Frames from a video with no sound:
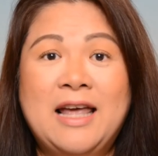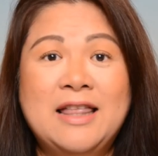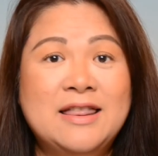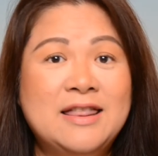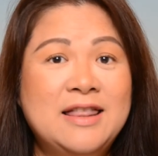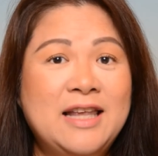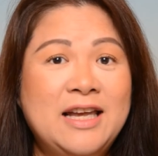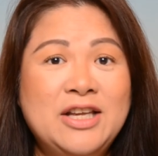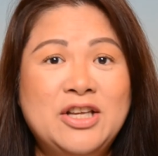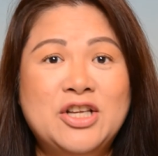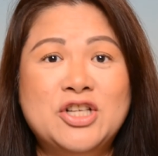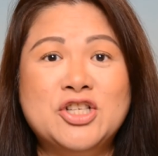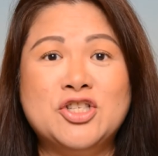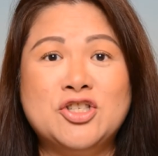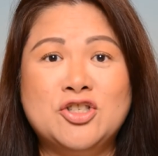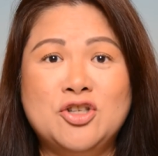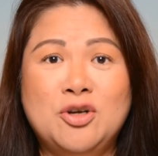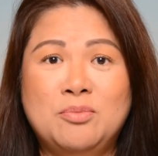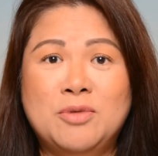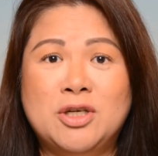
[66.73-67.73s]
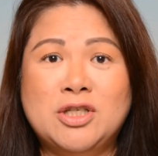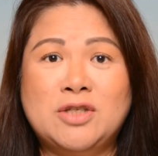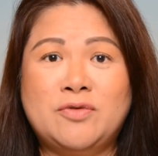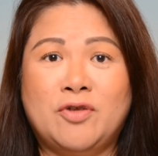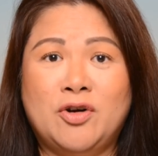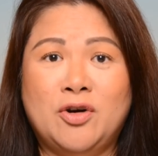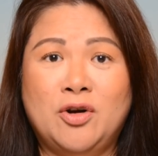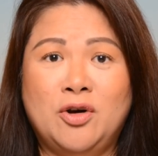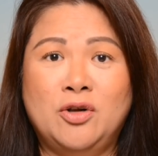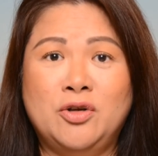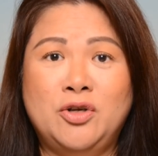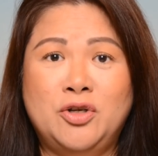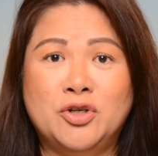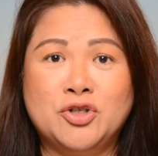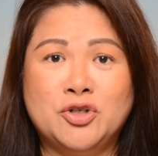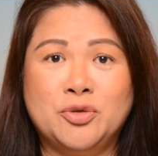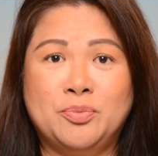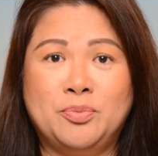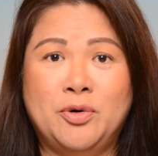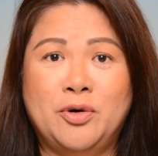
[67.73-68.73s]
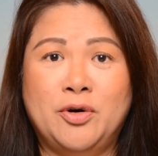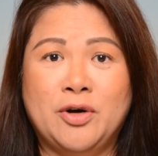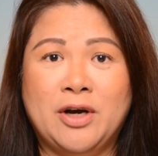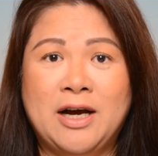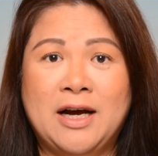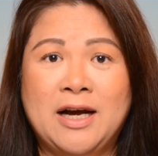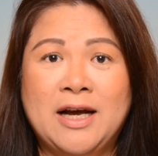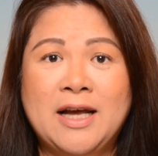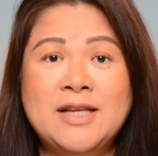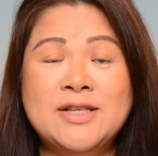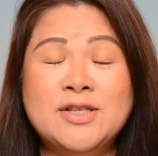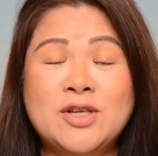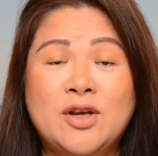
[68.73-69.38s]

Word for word: And thank you so much for all your support, guys.